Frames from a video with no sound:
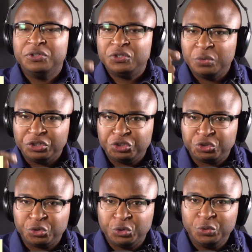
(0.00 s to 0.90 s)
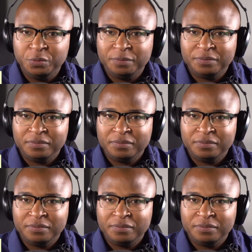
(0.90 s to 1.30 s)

to a true